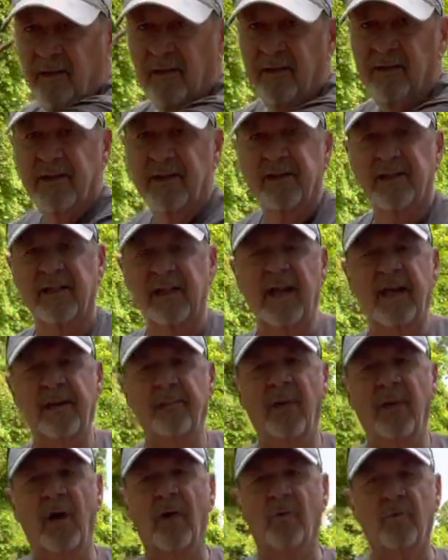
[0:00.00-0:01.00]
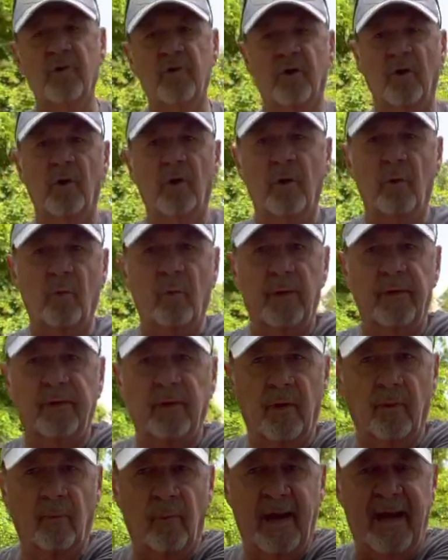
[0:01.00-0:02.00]
The same holds true with
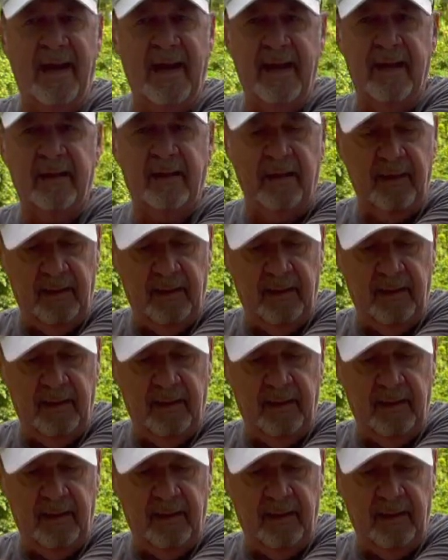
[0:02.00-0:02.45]
your right